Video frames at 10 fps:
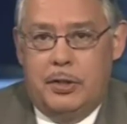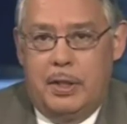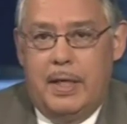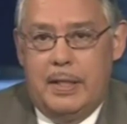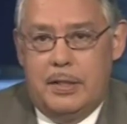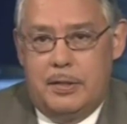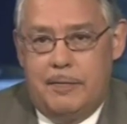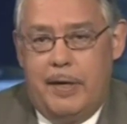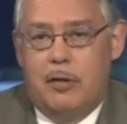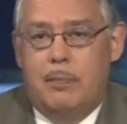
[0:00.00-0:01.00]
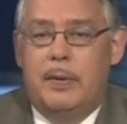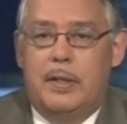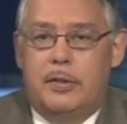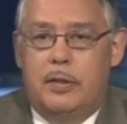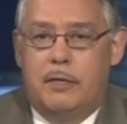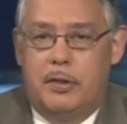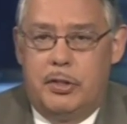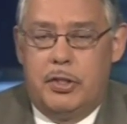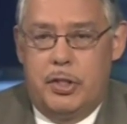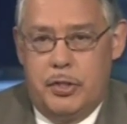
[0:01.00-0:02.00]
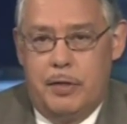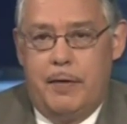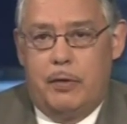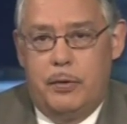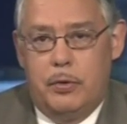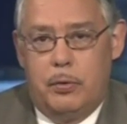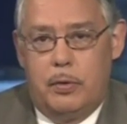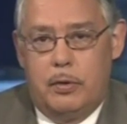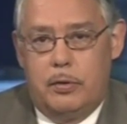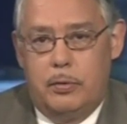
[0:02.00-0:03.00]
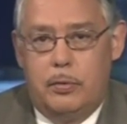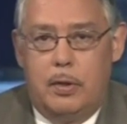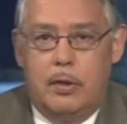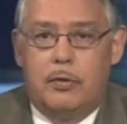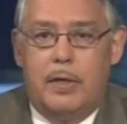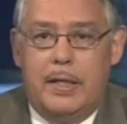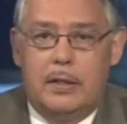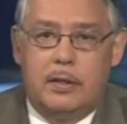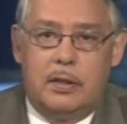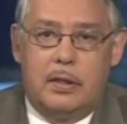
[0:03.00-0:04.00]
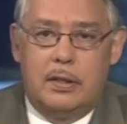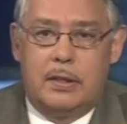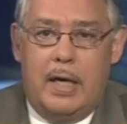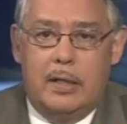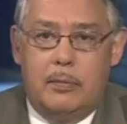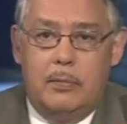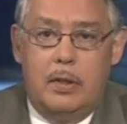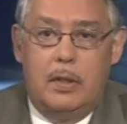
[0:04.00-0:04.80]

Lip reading: to the latest developments of the decision of Ecuador to grant asylum?